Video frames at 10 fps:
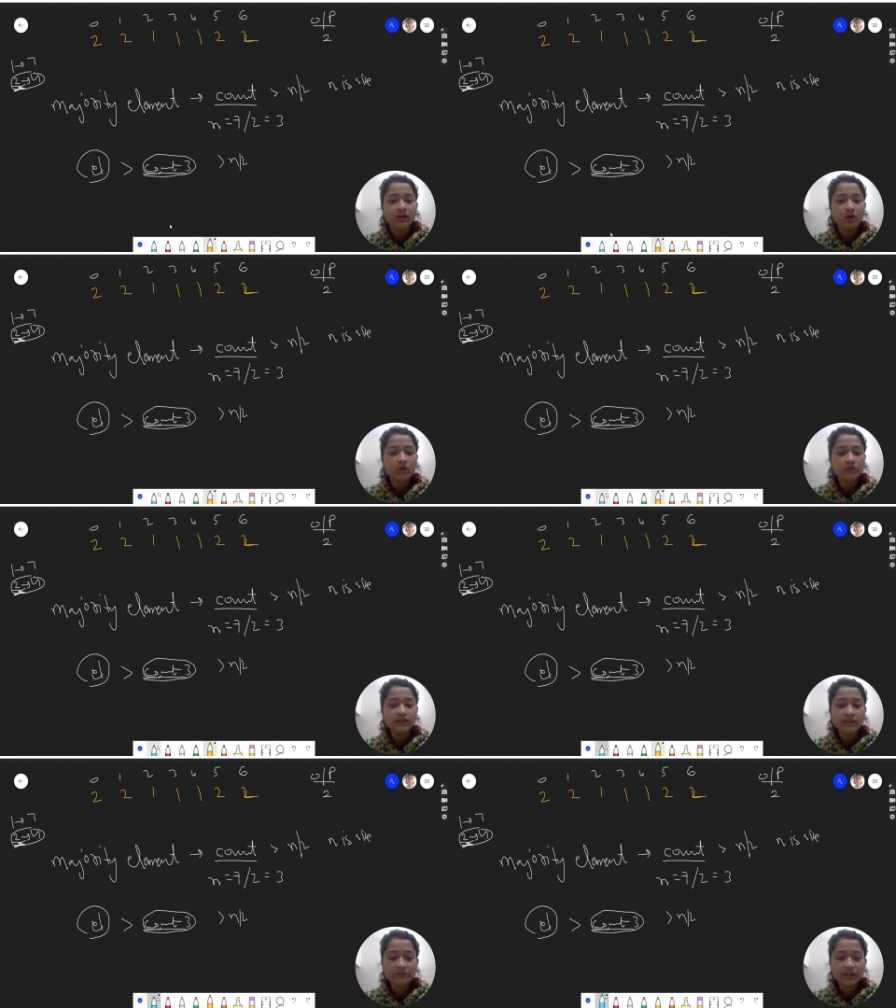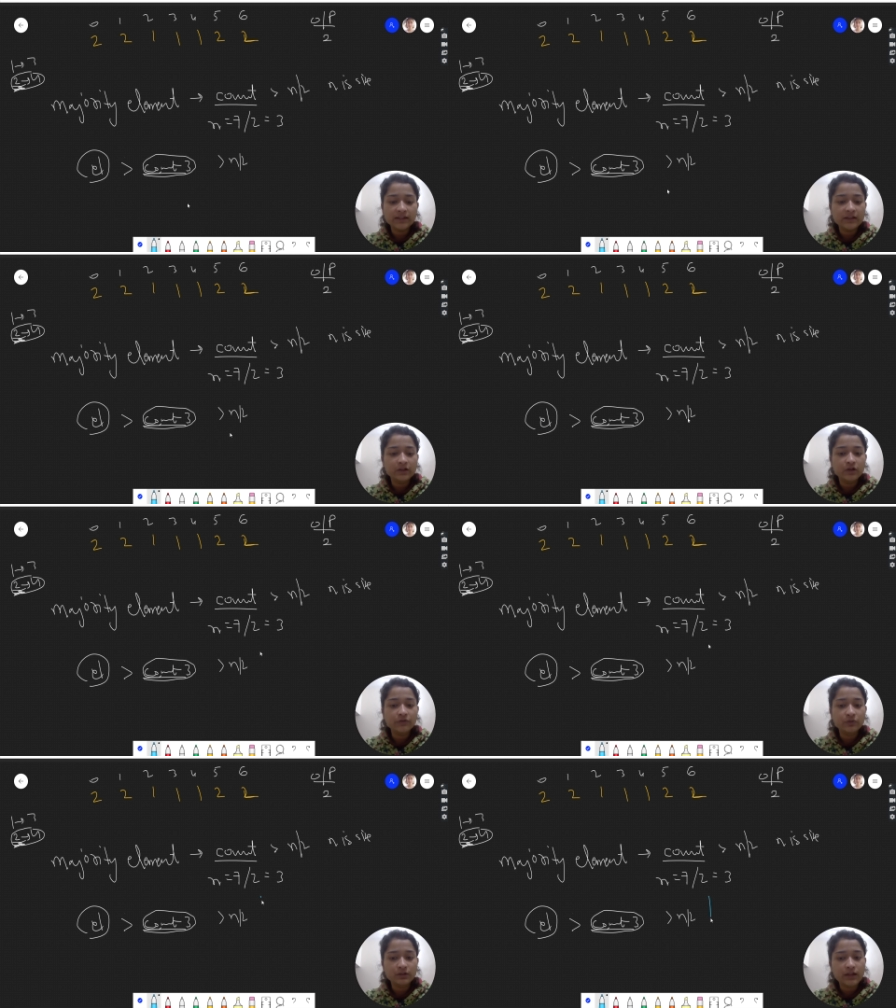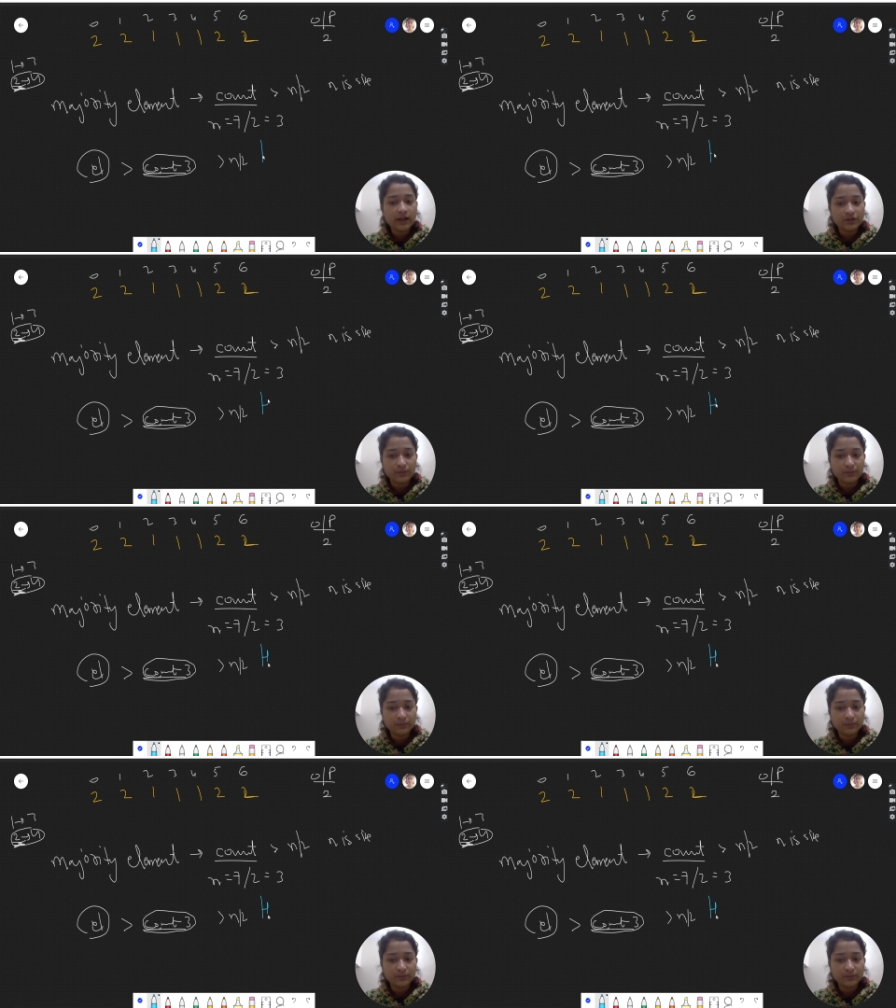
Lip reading: Obviously, we can think of using hash map.